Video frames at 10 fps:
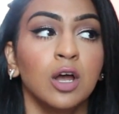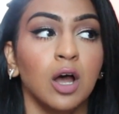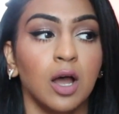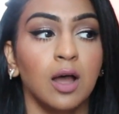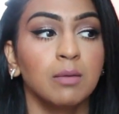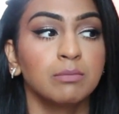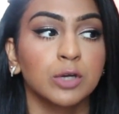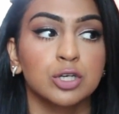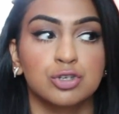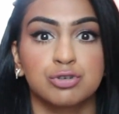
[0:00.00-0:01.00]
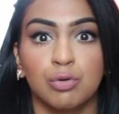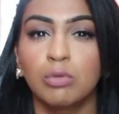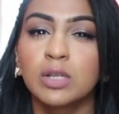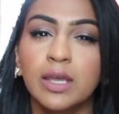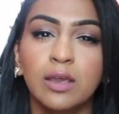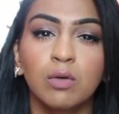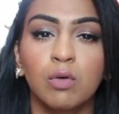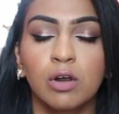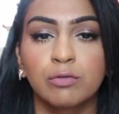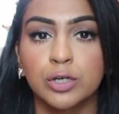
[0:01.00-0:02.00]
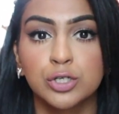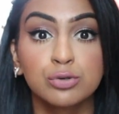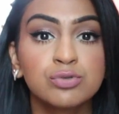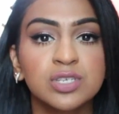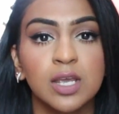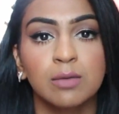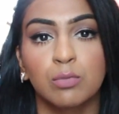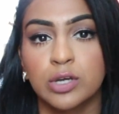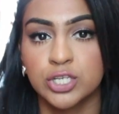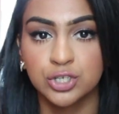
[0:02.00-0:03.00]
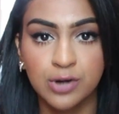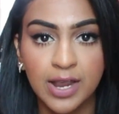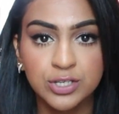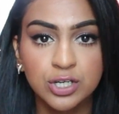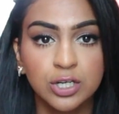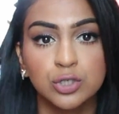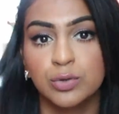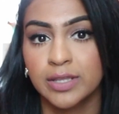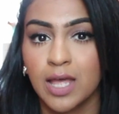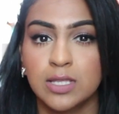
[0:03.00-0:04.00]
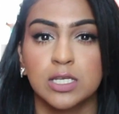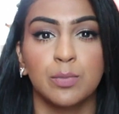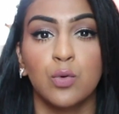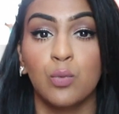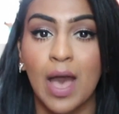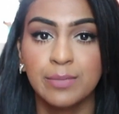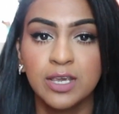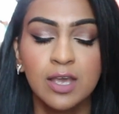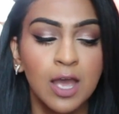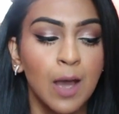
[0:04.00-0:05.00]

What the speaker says: controlling or reducing moisturizer because you get that double whammy.